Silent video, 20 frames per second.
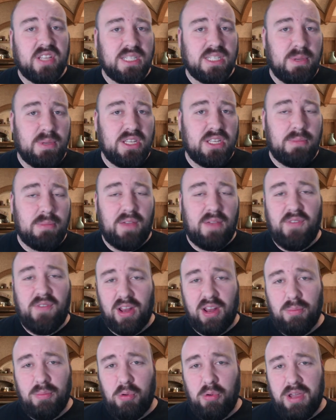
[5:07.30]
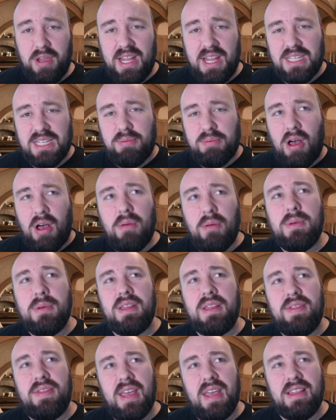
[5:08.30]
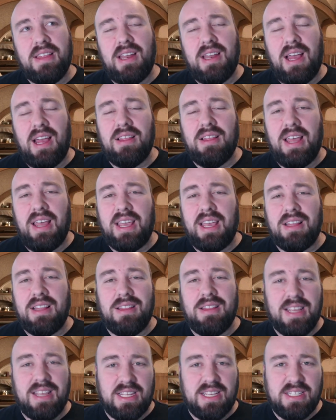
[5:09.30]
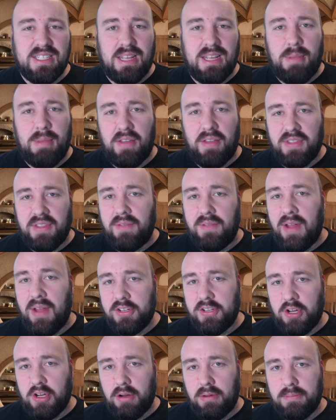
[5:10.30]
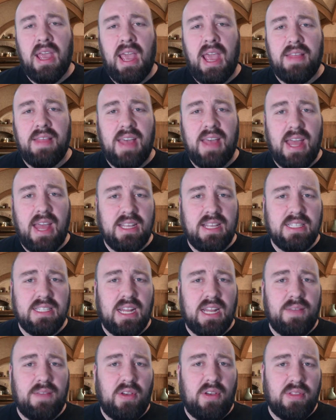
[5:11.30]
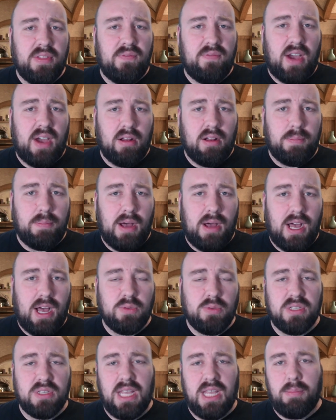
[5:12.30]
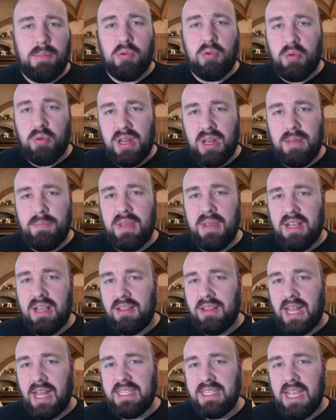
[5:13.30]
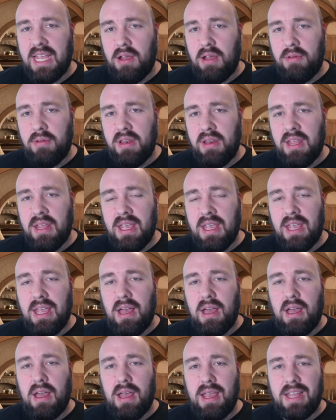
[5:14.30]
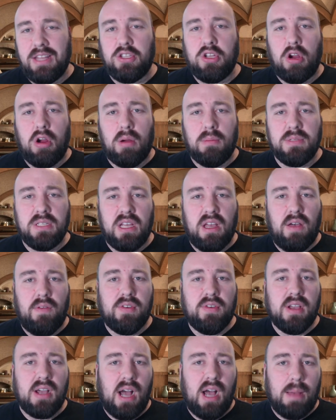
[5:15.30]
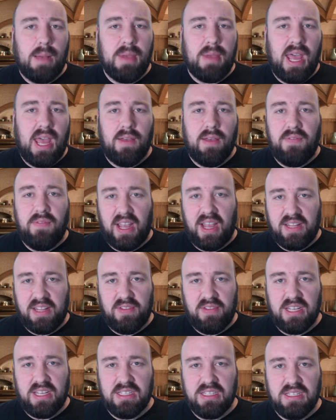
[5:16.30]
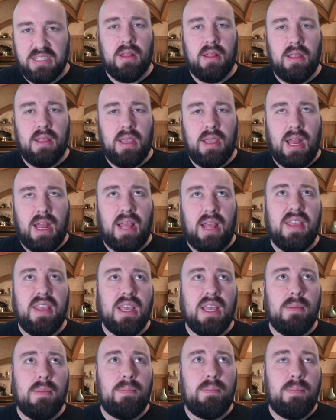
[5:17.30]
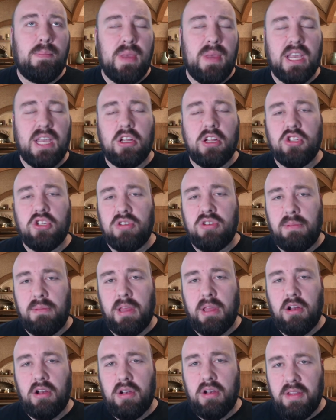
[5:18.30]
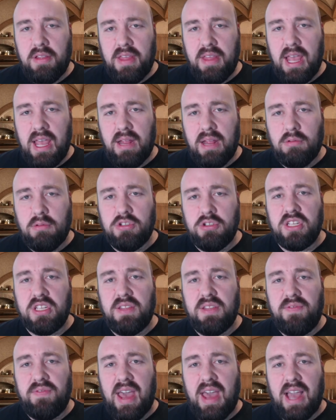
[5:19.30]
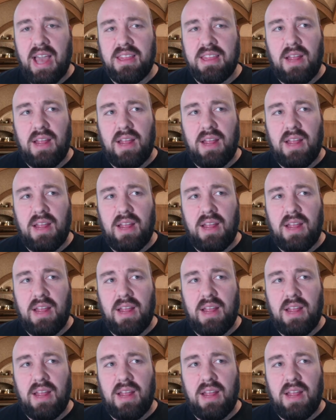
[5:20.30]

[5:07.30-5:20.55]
me to my final point, and is probably the thing that I like least about the adventure. And that is that I felt the final boss was a pretty big letdown in terms of combat effectiveness. And I think a big contributor to that was just the fact that I